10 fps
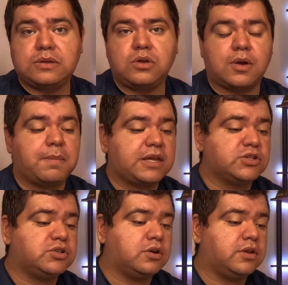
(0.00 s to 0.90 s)
you know, making
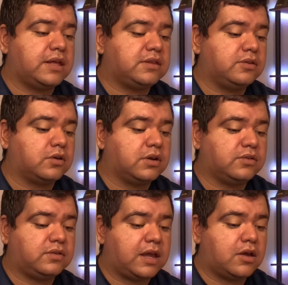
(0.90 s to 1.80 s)
sure that these are going to
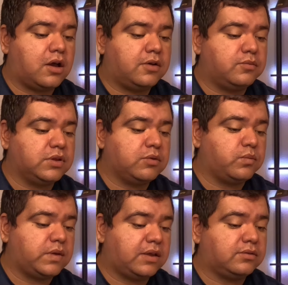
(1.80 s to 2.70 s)
stay on really
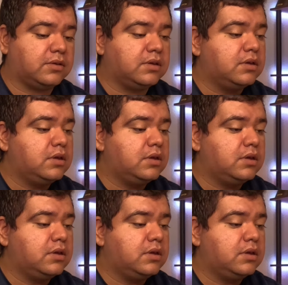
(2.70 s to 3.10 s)
nicely.